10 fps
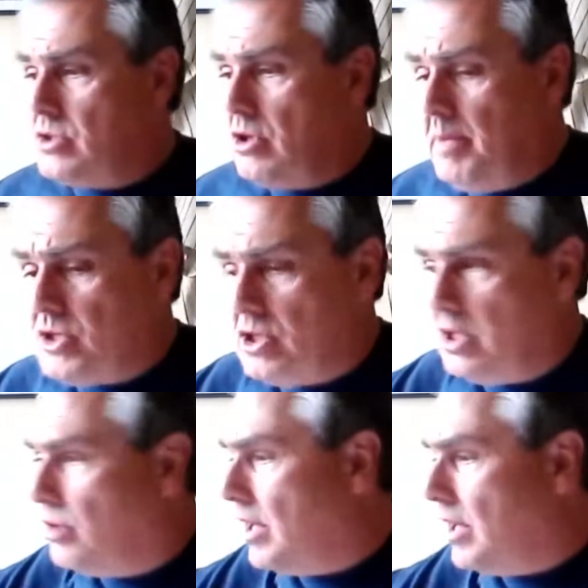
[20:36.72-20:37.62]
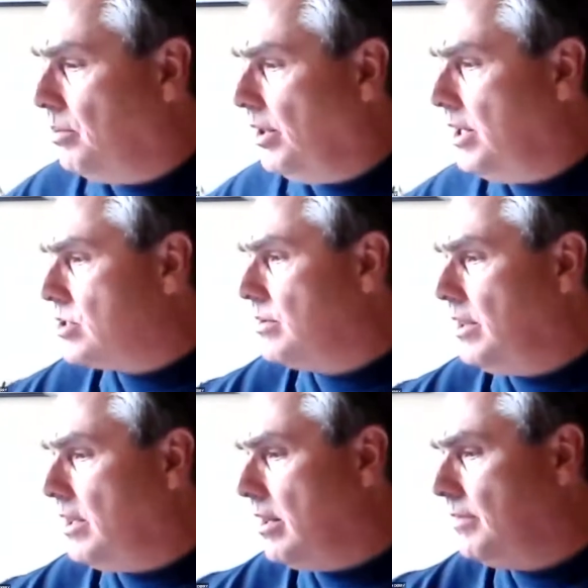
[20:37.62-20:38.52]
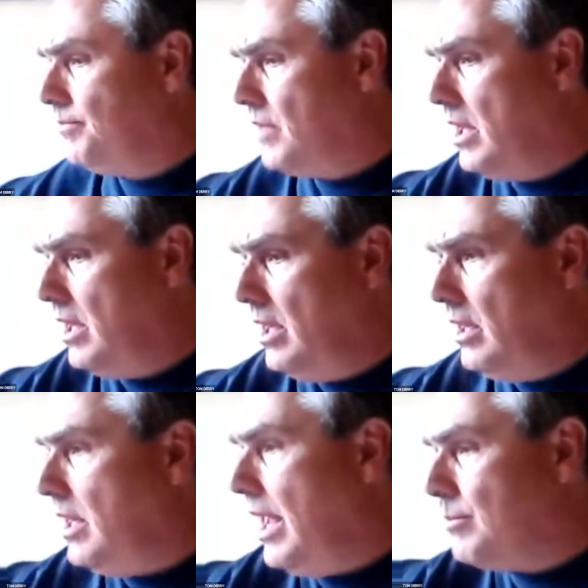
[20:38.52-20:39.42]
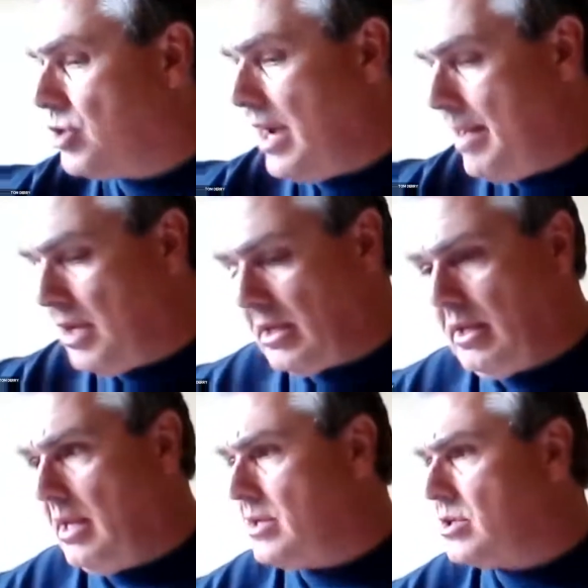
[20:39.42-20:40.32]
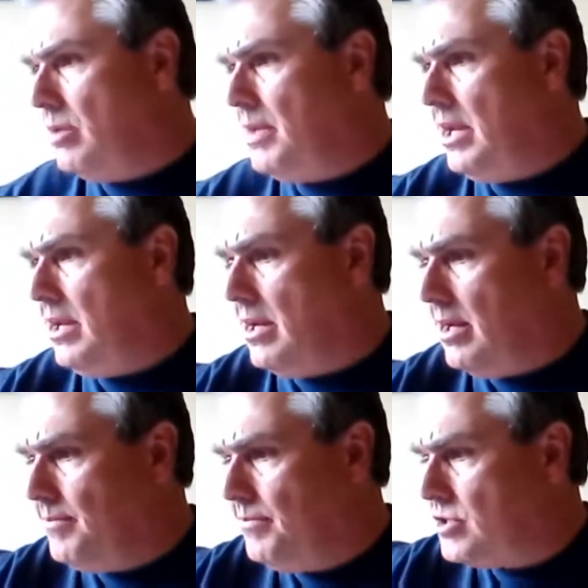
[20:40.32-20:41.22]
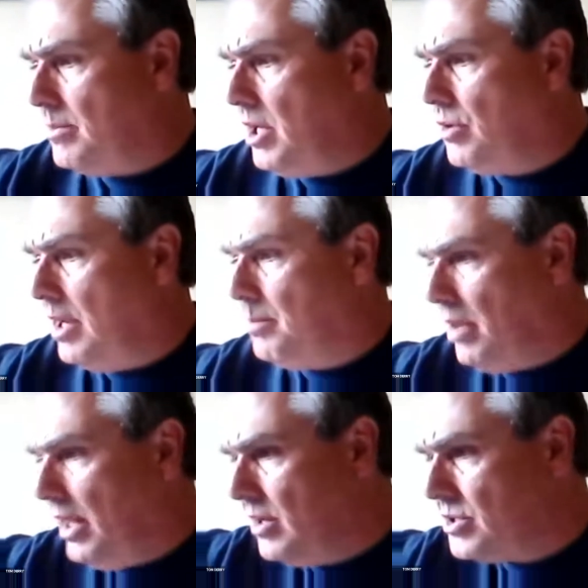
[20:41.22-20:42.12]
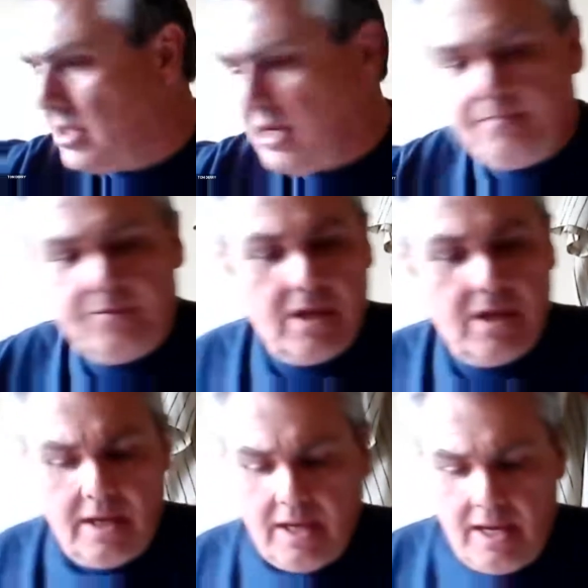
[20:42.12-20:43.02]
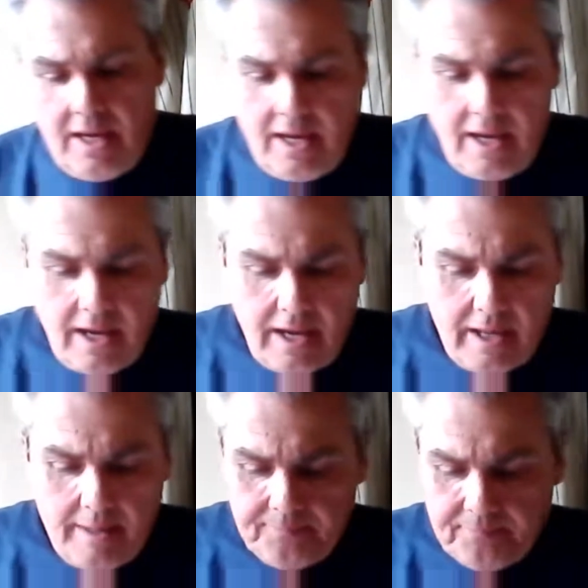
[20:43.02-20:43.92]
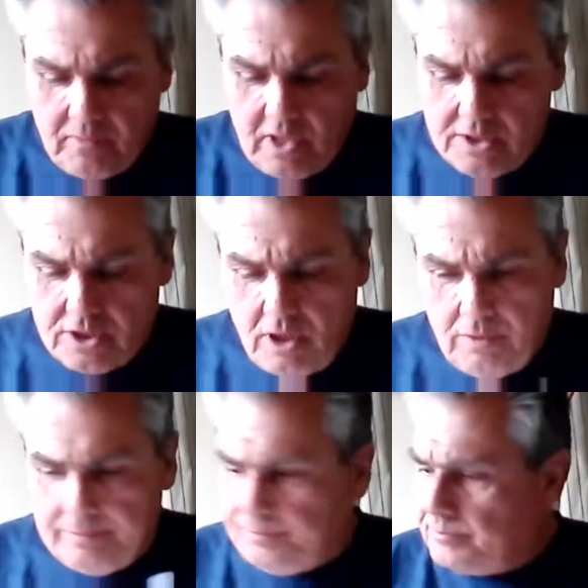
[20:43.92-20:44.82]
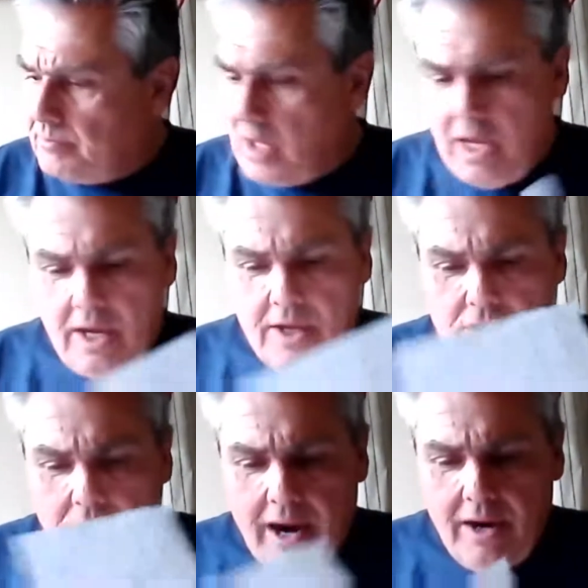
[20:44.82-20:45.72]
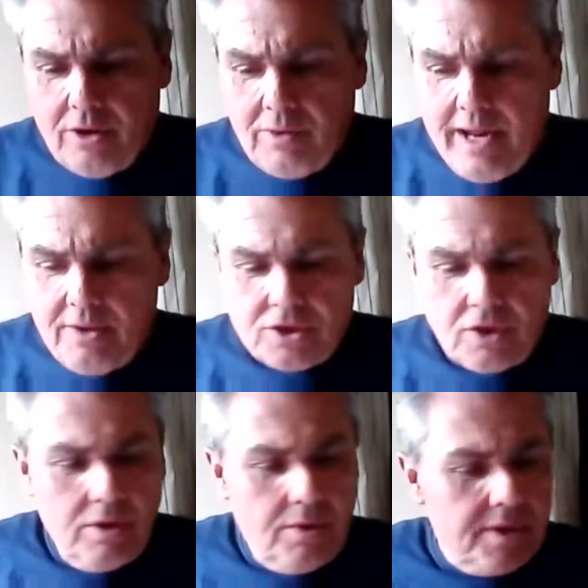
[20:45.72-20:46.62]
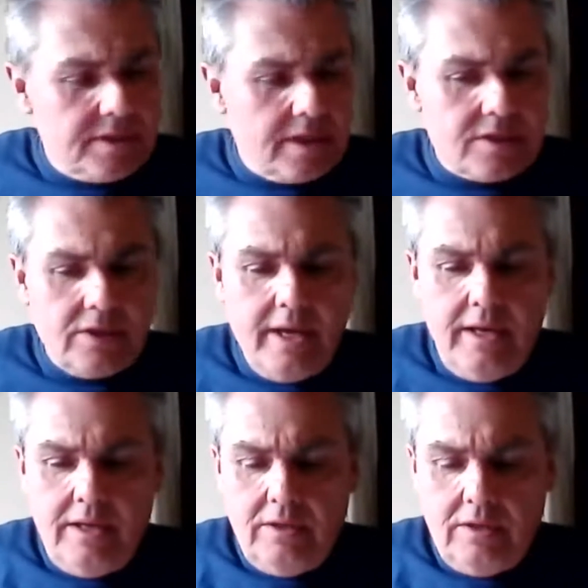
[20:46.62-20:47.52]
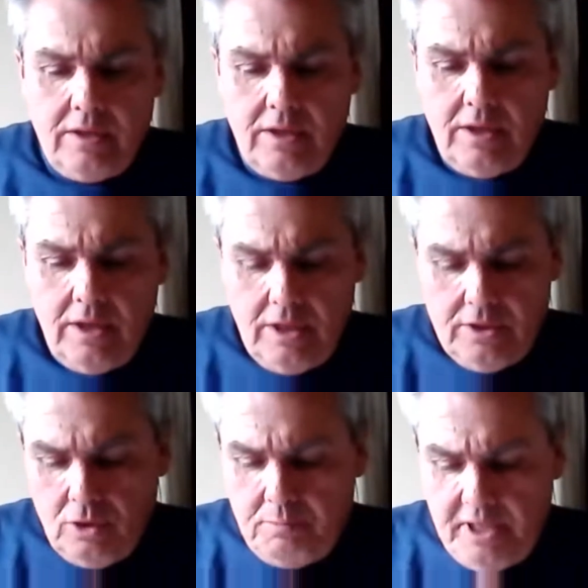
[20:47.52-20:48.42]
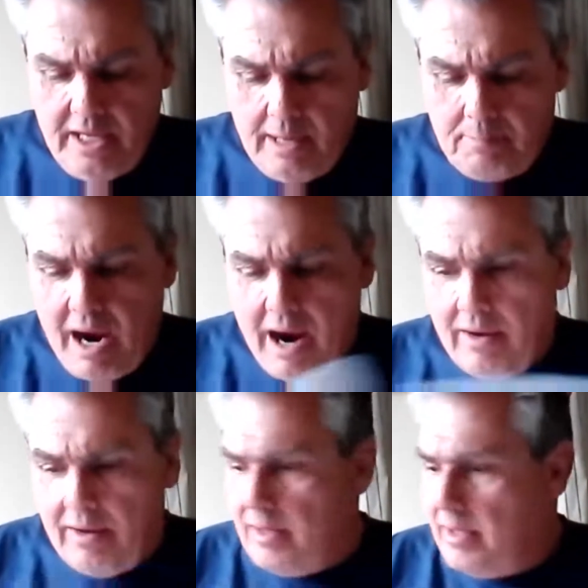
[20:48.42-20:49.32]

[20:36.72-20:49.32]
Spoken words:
so much incredible history there in Hamtramck, and so many great players there. So our grounds crew is excited to be a part